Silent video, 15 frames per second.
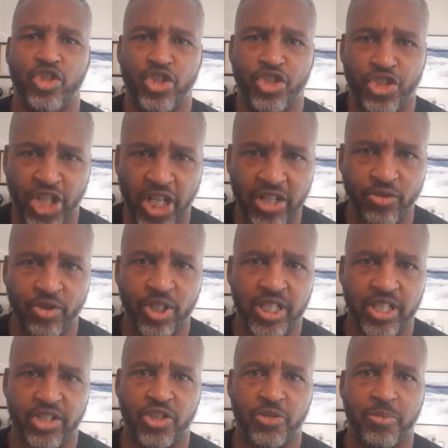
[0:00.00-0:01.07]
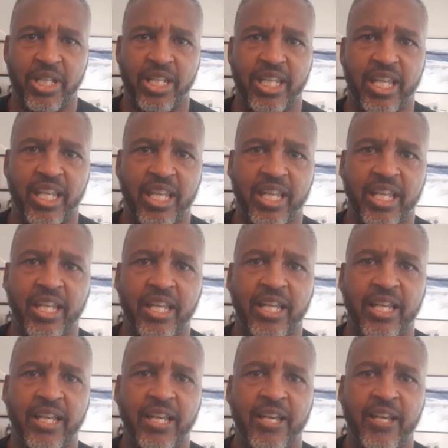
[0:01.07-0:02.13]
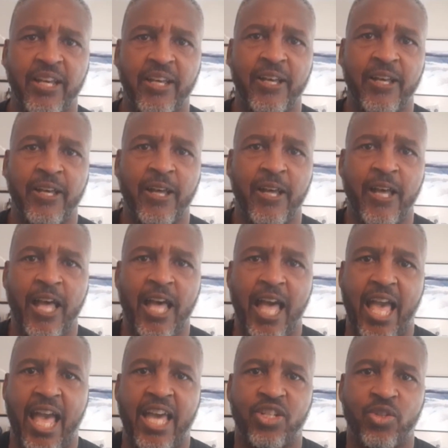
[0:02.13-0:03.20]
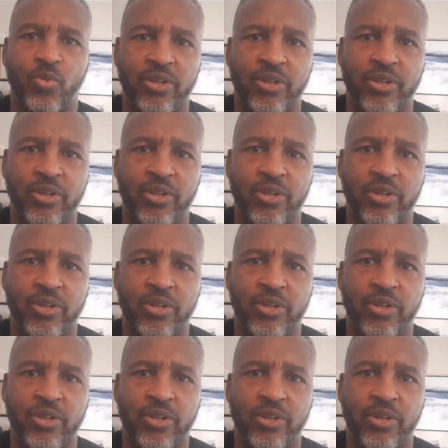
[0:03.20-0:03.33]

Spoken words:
generally speaking, as